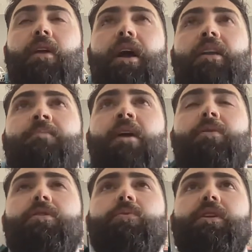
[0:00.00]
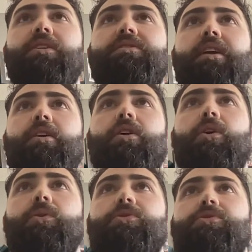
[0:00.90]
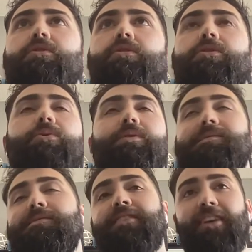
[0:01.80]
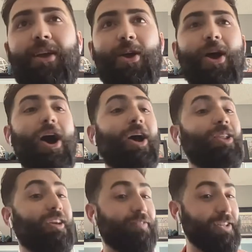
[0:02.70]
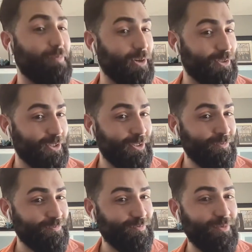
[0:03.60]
had met with a real estate coach who was a lovely person.